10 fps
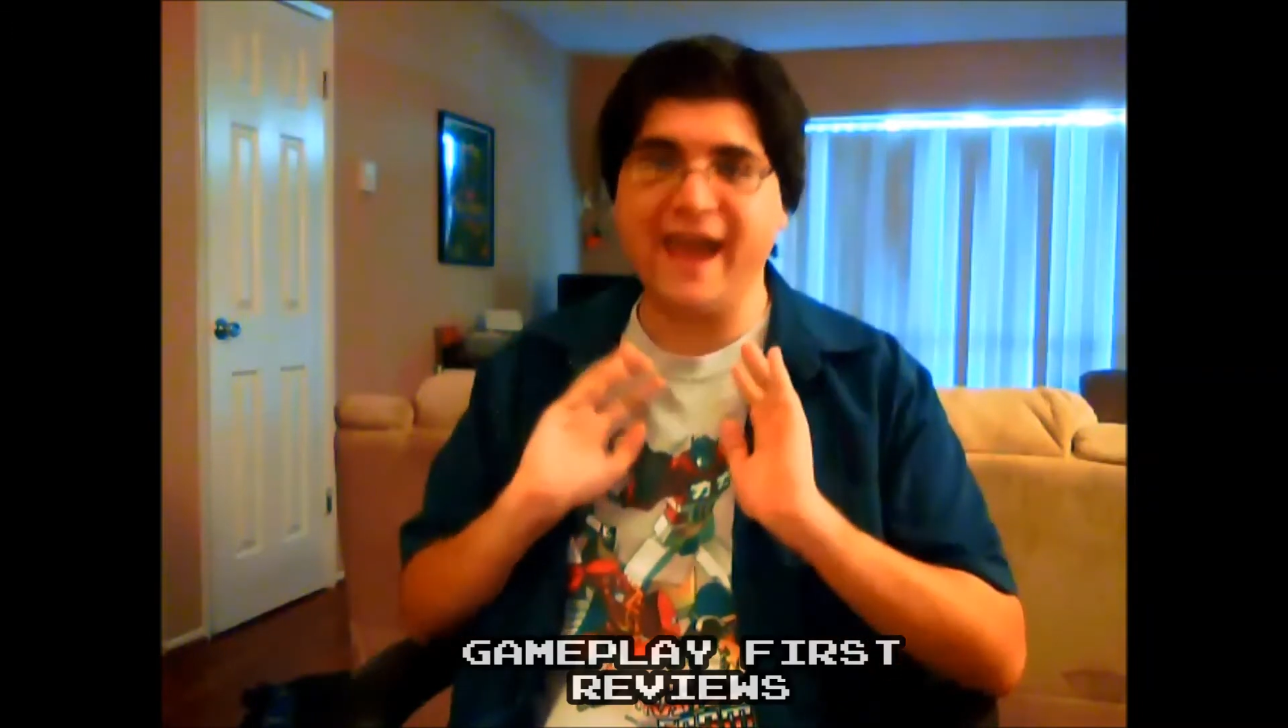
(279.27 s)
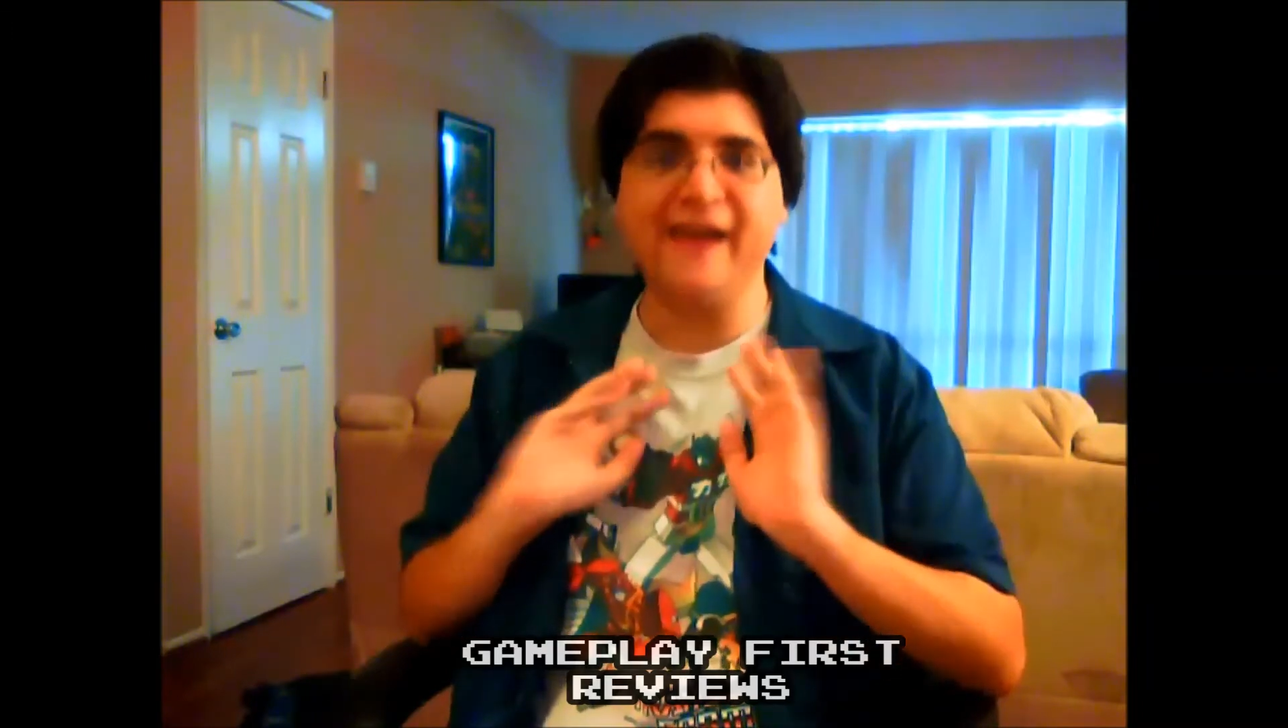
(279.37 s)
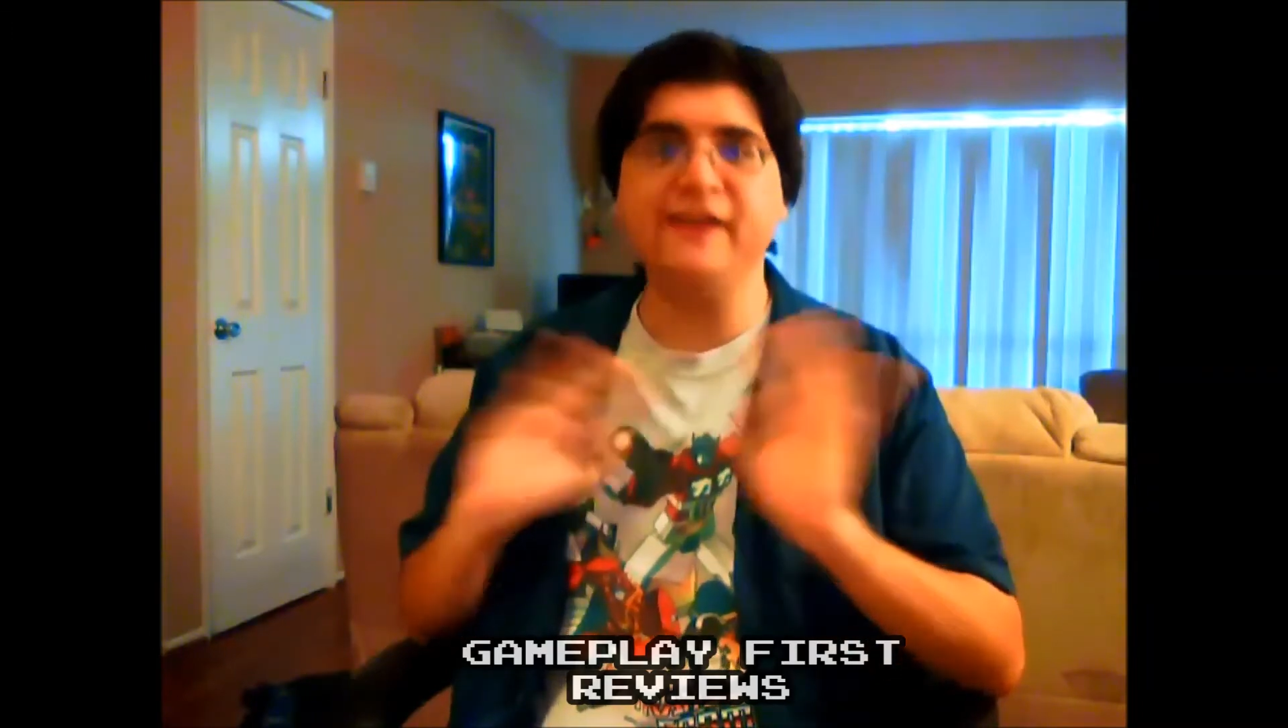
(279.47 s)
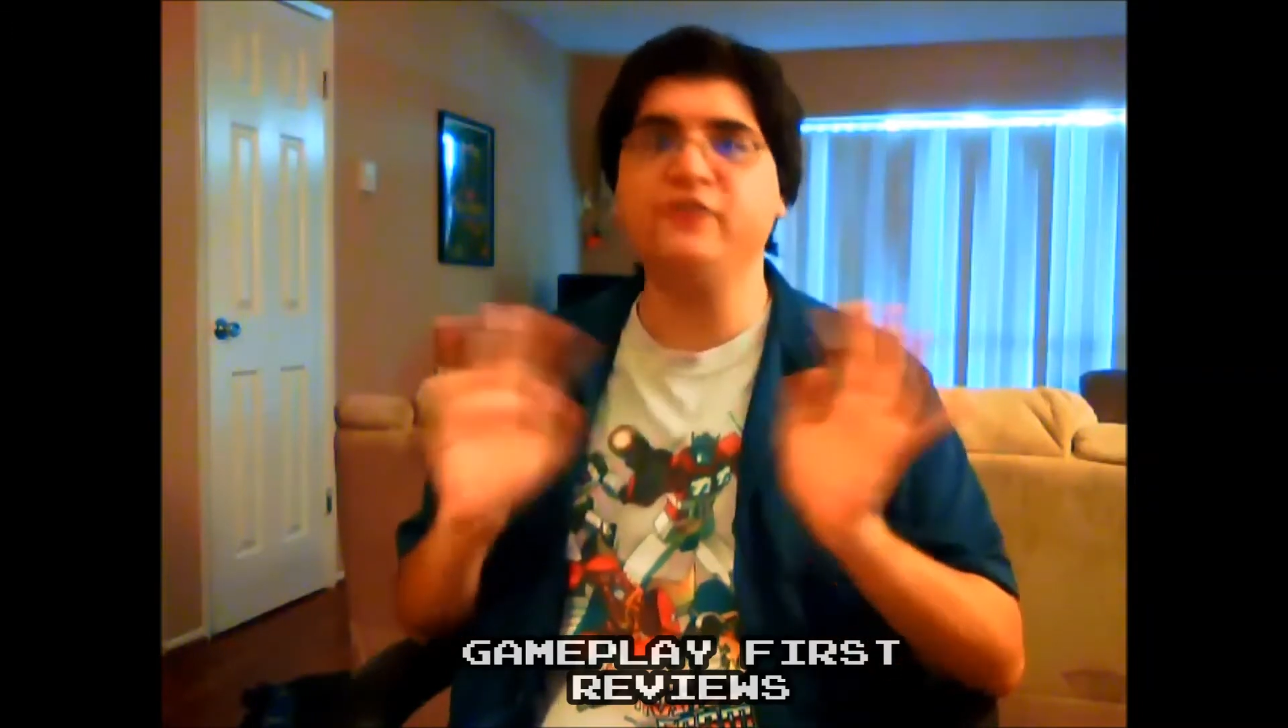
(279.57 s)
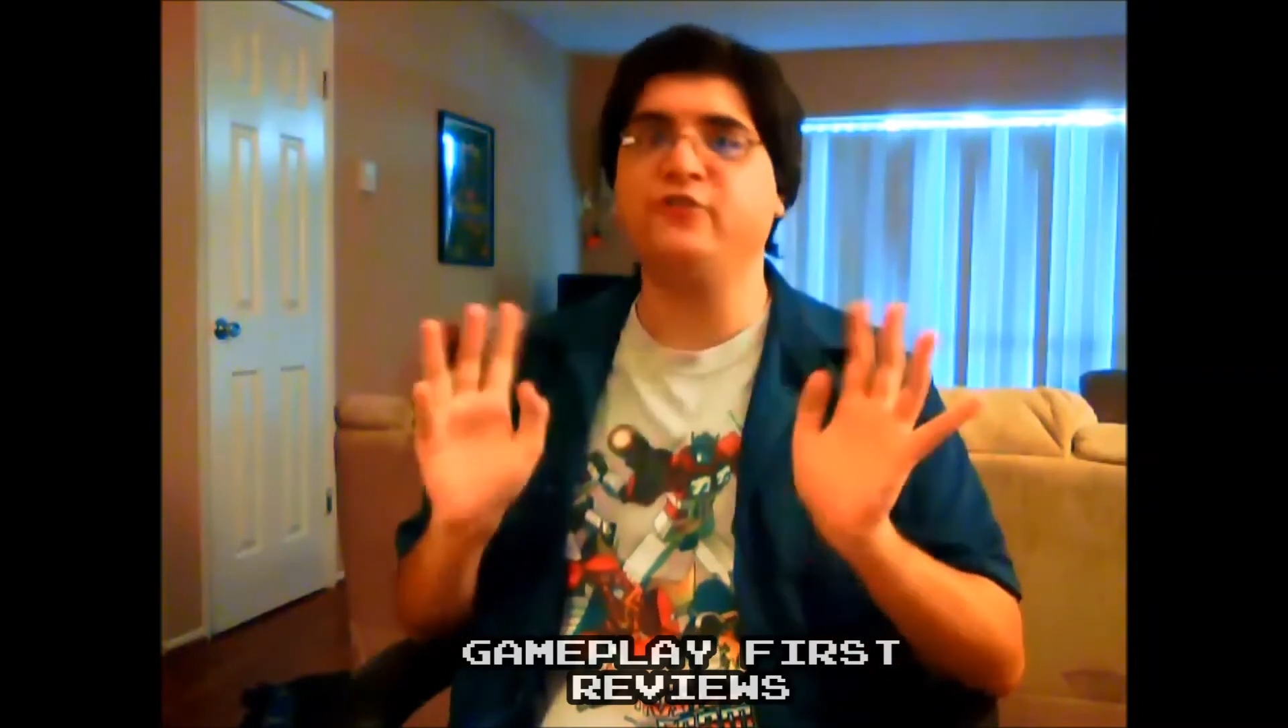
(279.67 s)

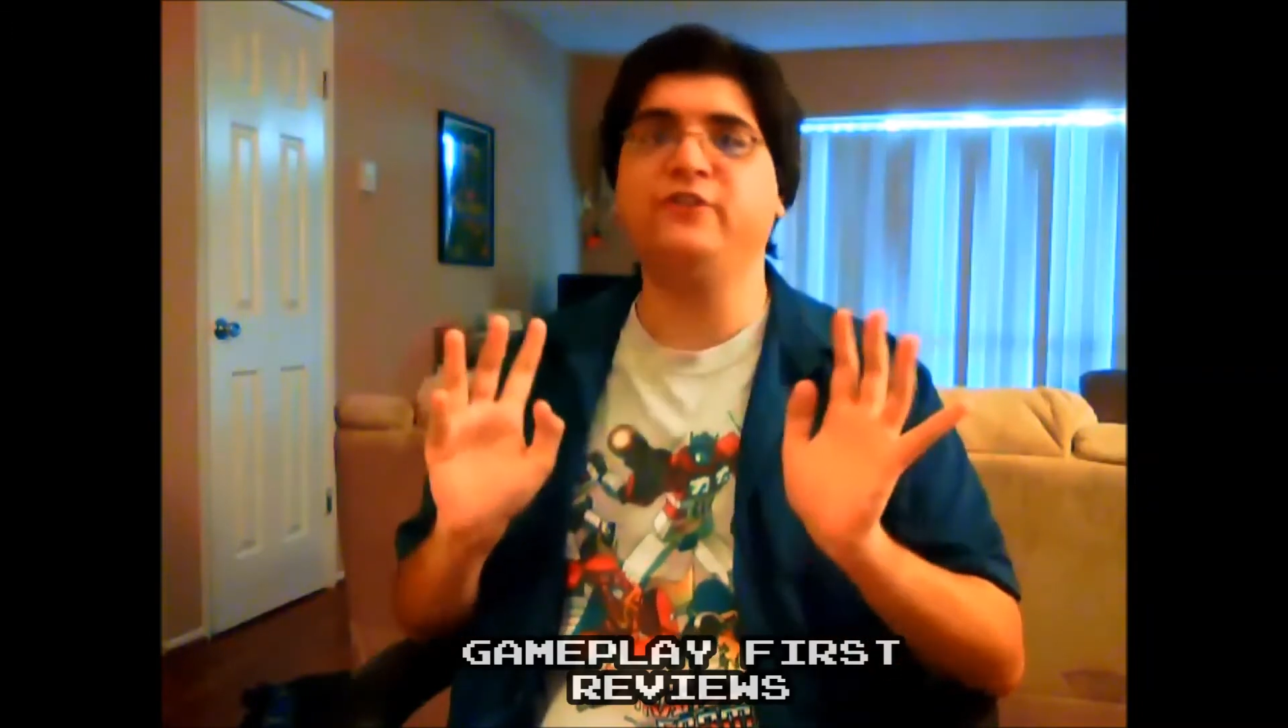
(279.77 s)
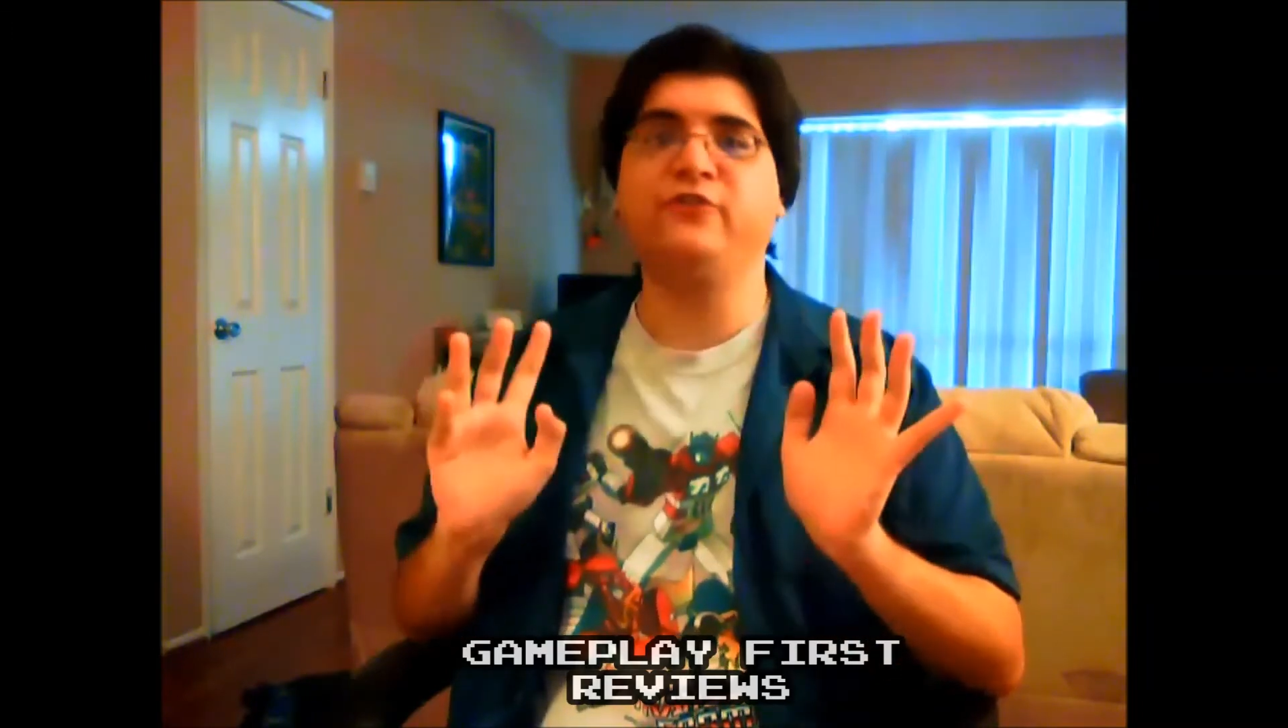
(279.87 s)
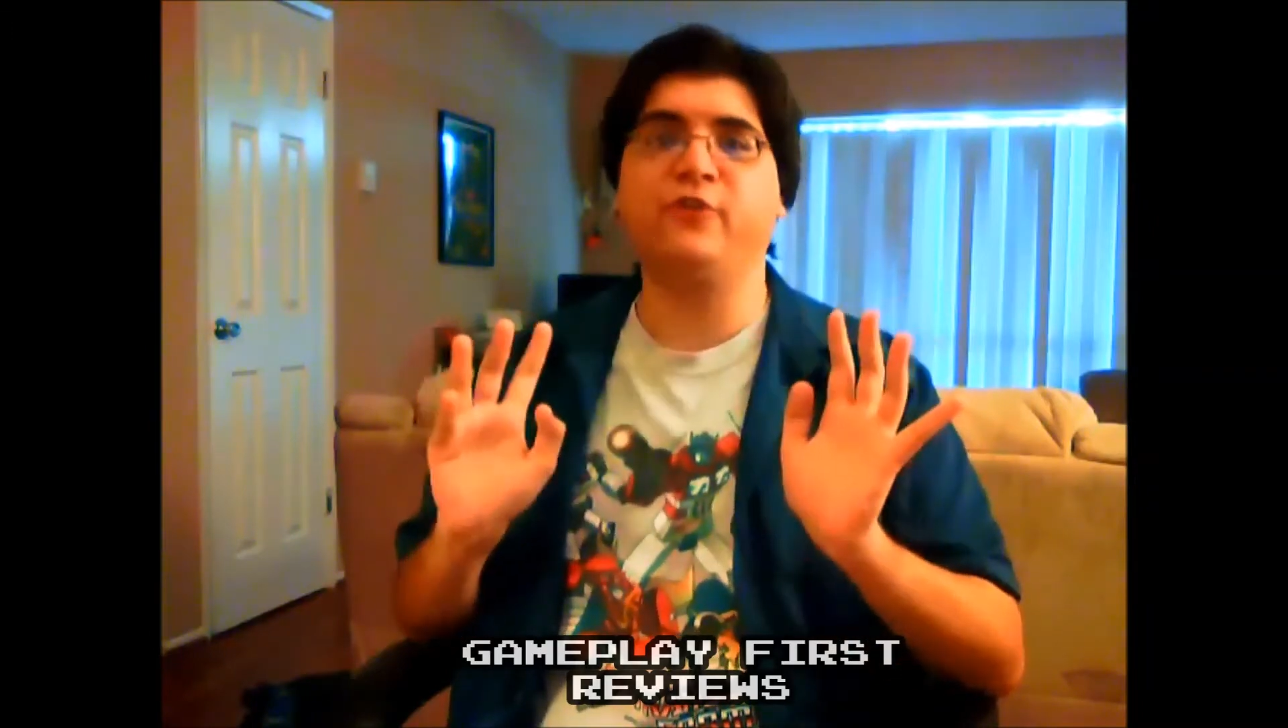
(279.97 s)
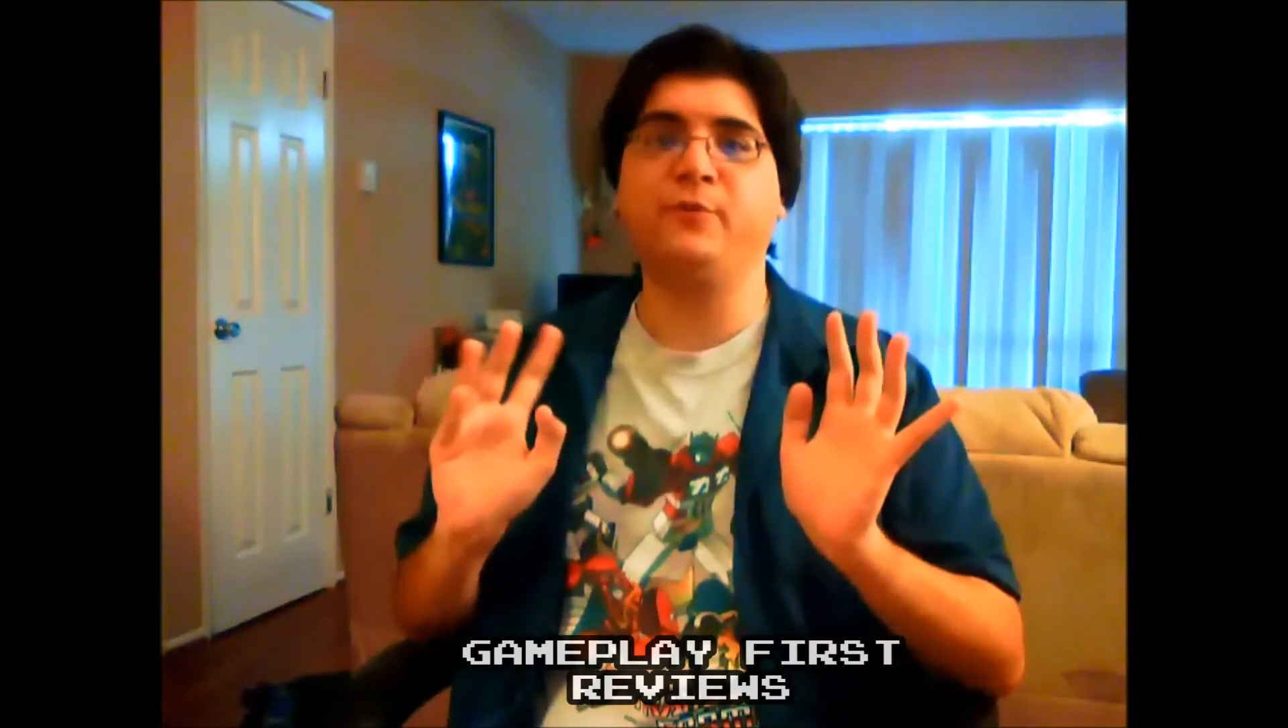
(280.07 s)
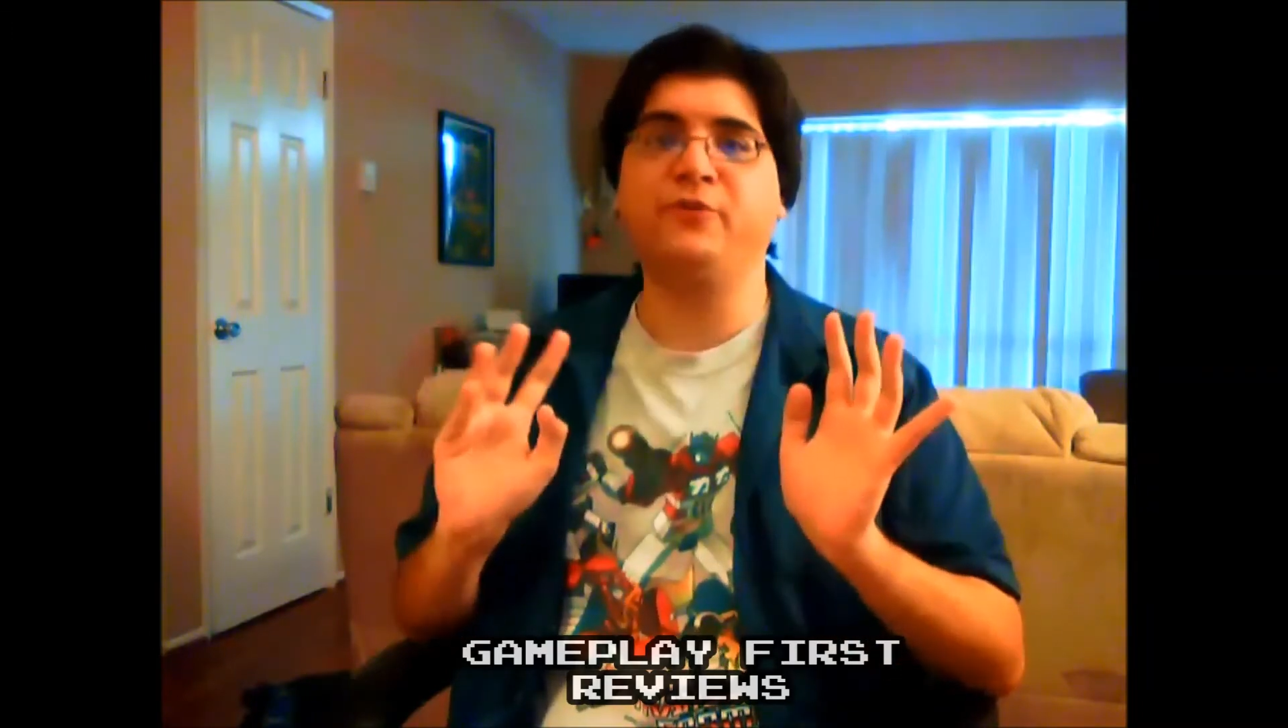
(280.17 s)
Any
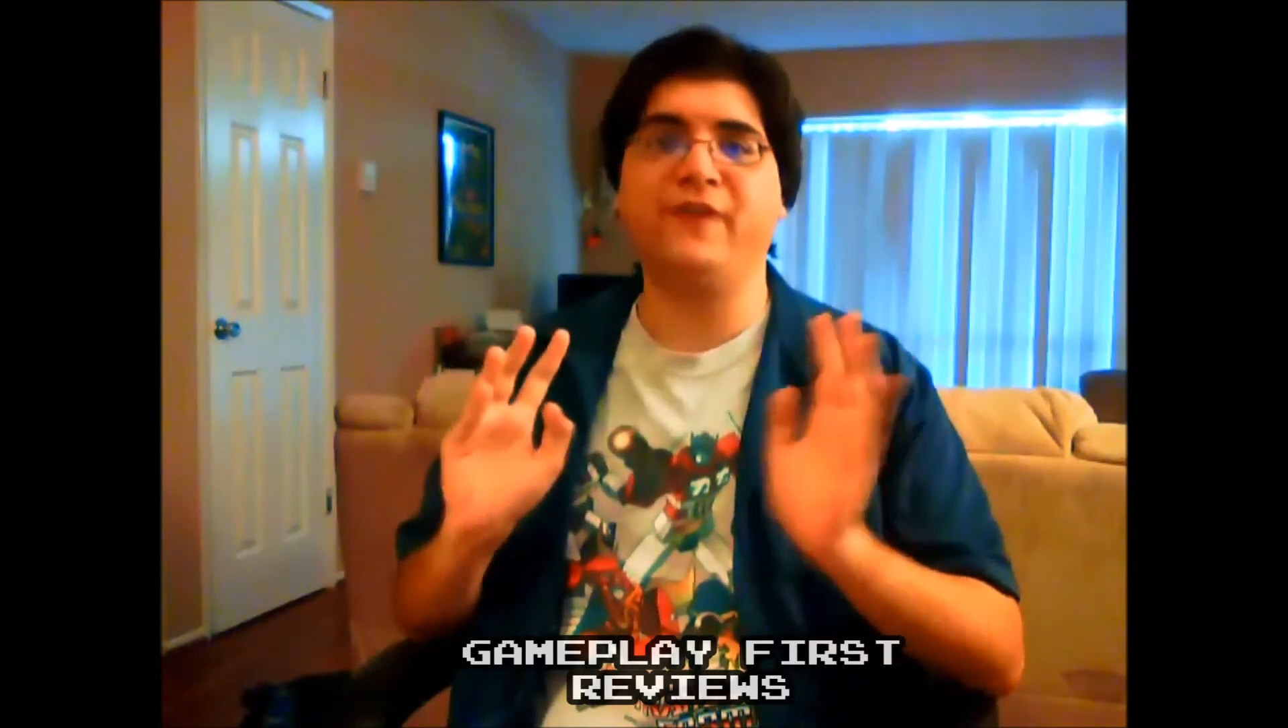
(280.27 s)
Transformers